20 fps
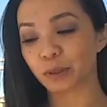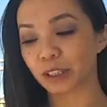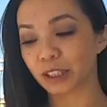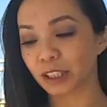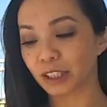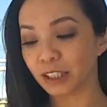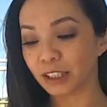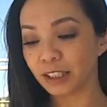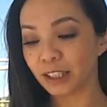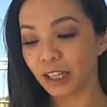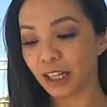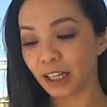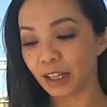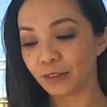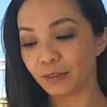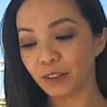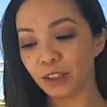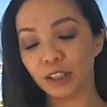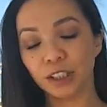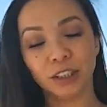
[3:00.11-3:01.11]
going to cut it in
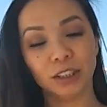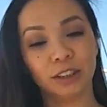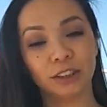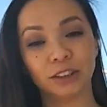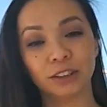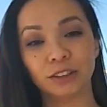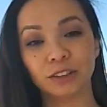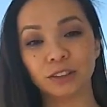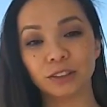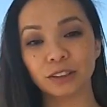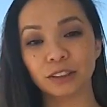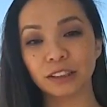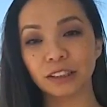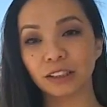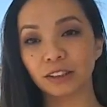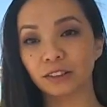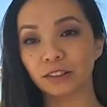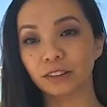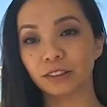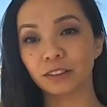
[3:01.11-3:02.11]
half, use the
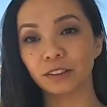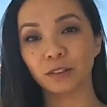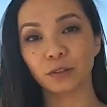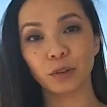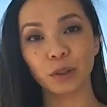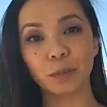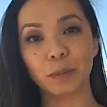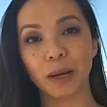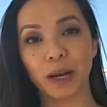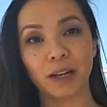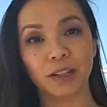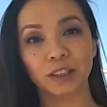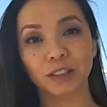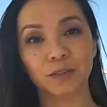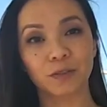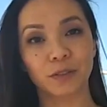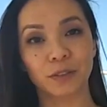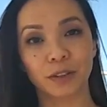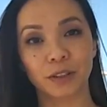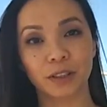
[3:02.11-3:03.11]
other 3 pounds
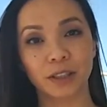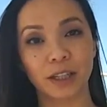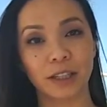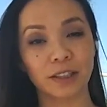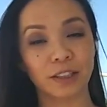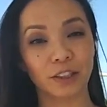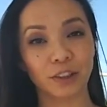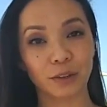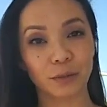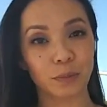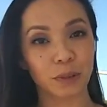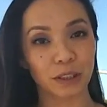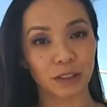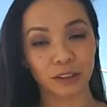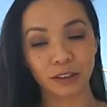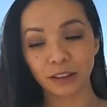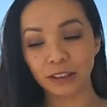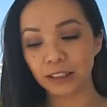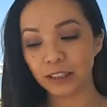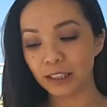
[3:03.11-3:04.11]
for another
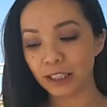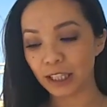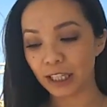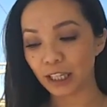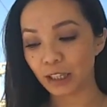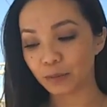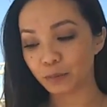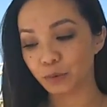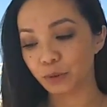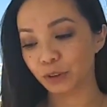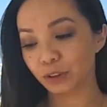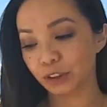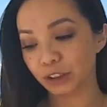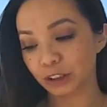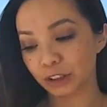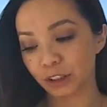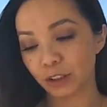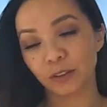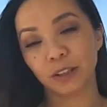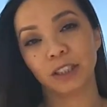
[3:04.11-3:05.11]
meal, and we'll
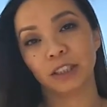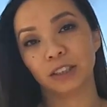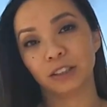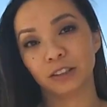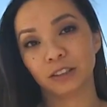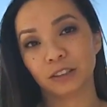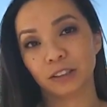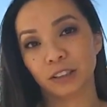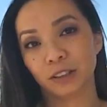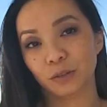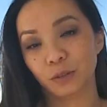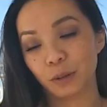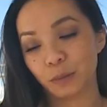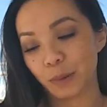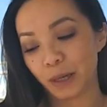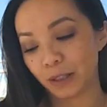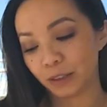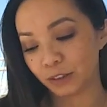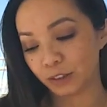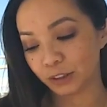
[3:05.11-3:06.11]
just go ahead and cook the 3
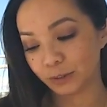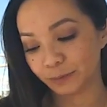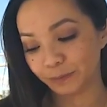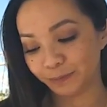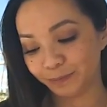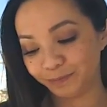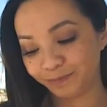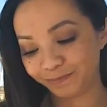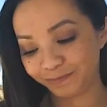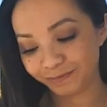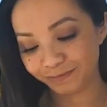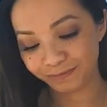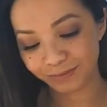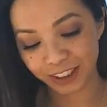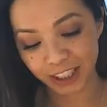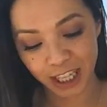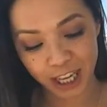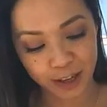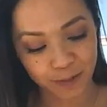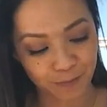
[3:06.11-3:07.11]
pounds.
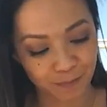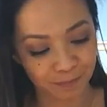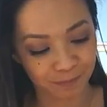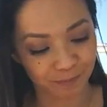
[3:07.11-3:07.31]
Hey.